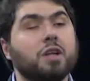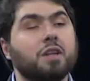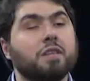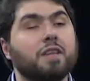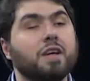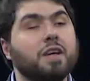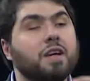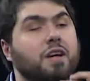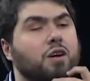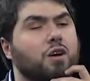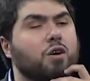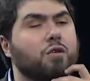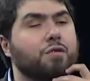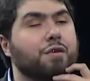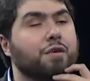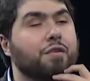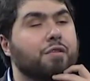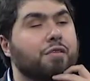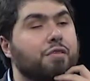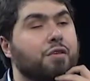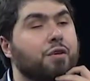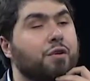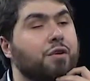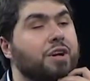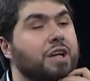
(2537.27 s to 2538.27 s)
I think, over
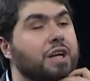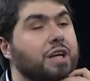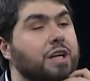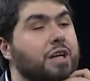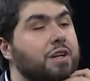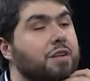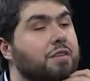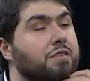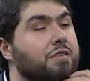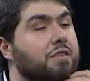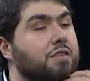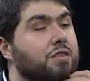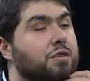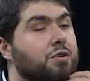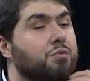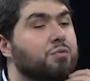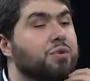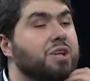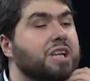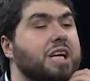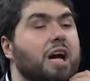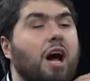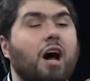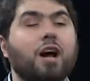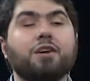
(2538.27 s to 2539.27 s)

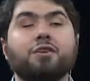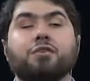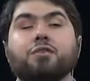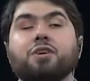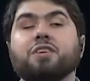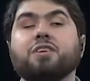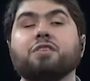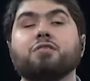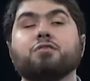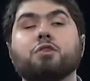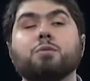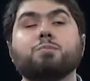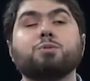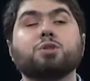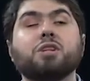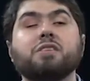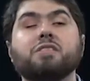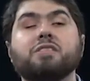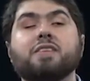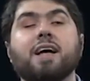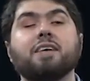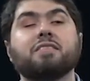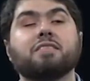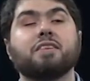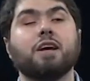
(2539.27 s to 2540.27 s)
3,300
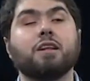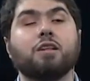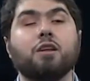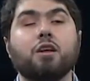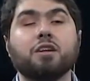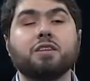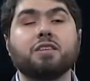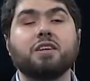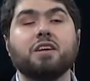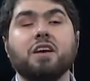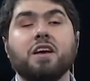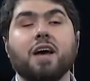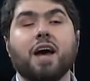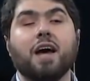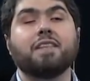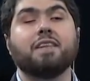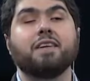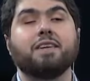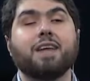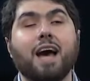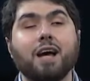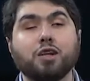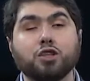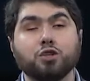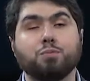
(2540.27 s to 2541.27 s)
descriptions last I looked at the
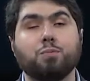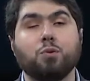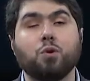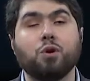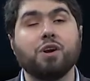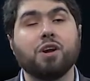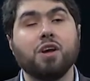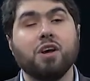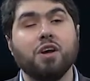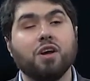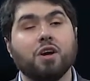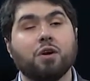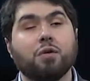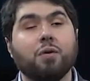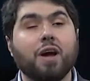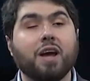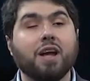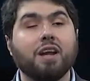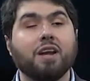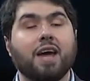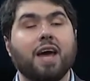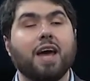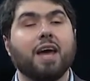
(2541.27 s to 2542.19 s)
dashboard, right?